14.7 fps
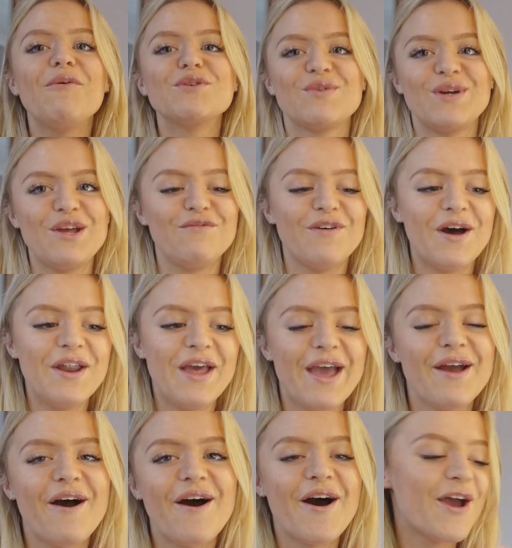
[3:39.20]
was really
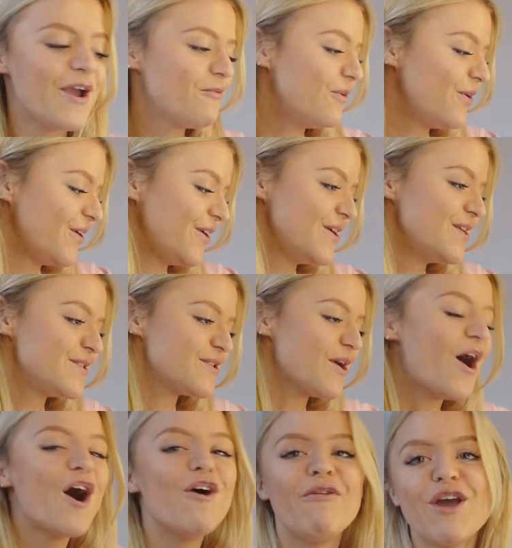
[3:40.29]
funny. I was
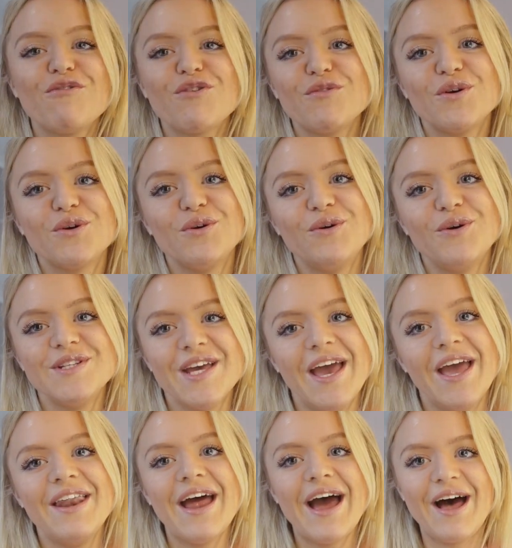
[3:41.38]
halfway through
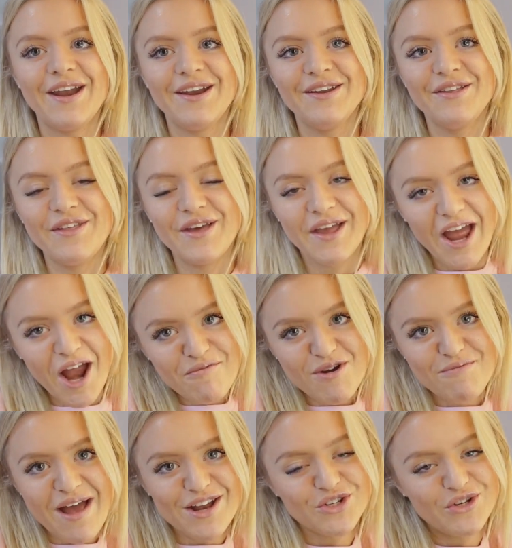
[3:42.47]
recording and the camera
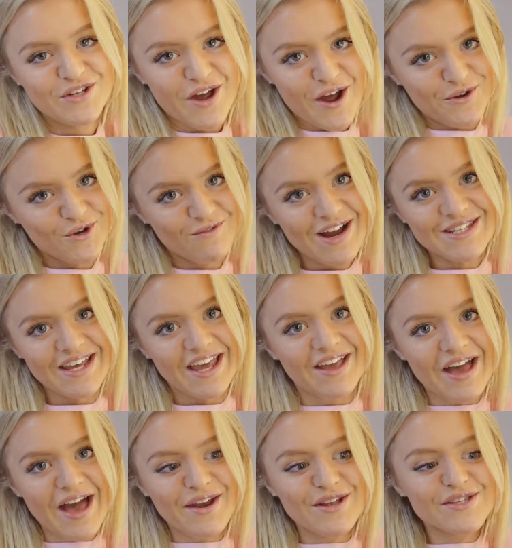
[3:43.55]
battery died
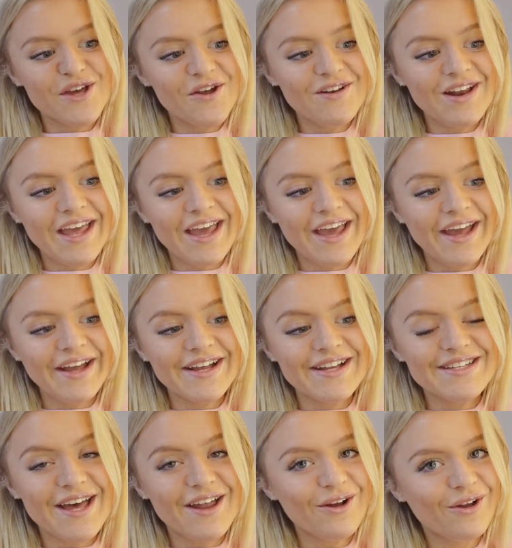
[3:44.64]
already and it's only
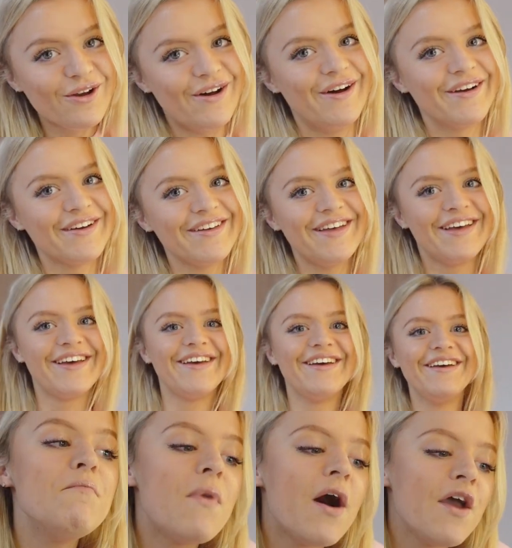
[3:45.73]
10 o'clock.
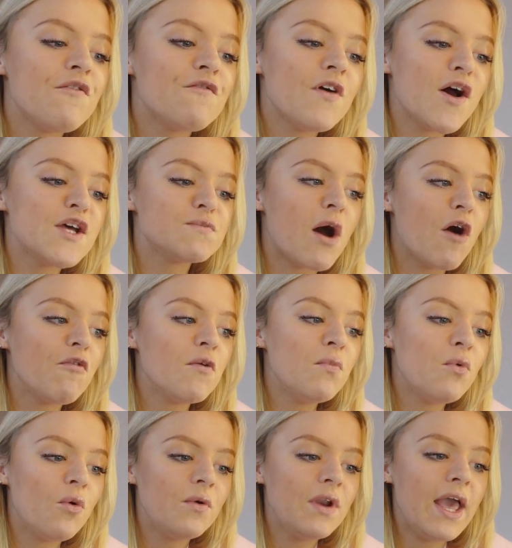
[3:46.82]
My first part of the
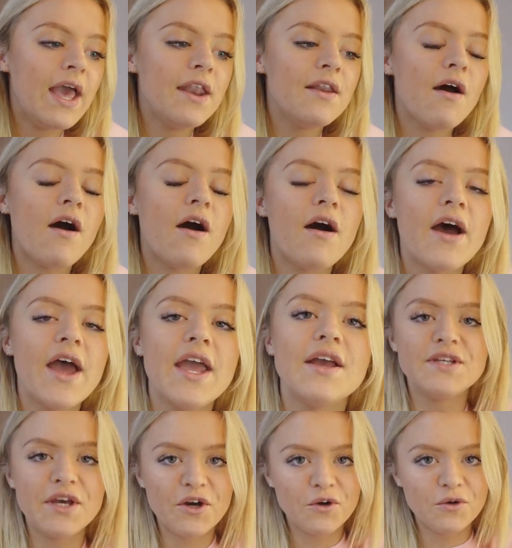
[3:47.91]
morning, I
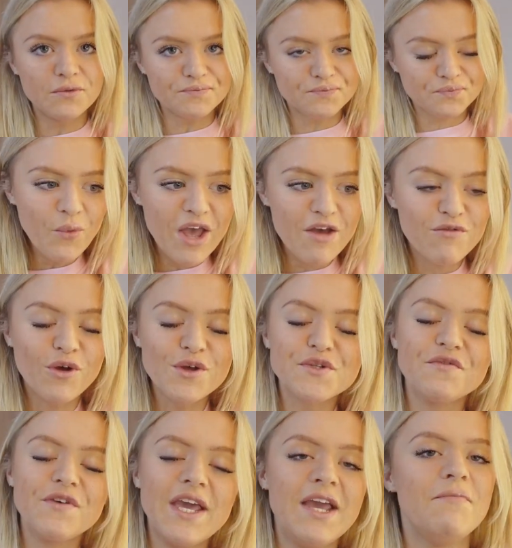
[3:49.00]
deal with lots
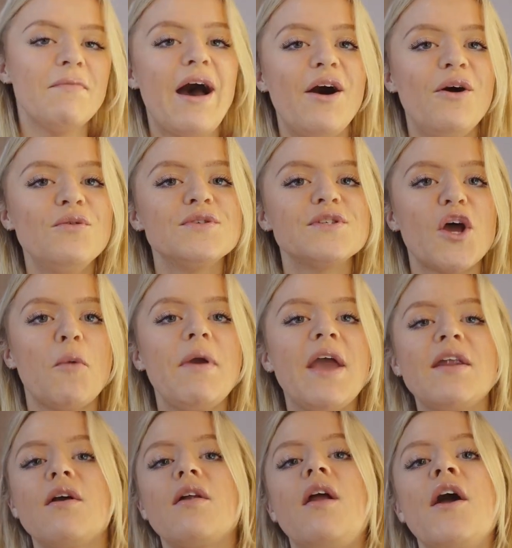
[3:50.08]
of emails. So
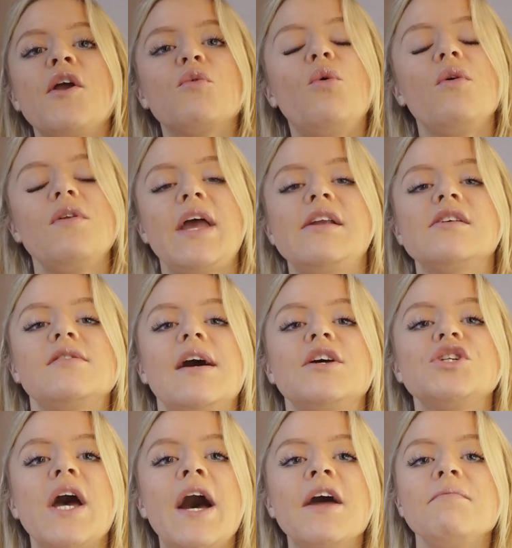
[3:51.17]
being a client coordinator
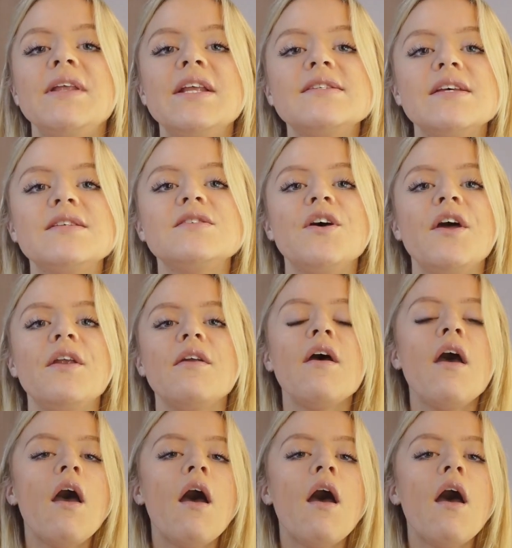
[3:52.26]
slash admin assistant,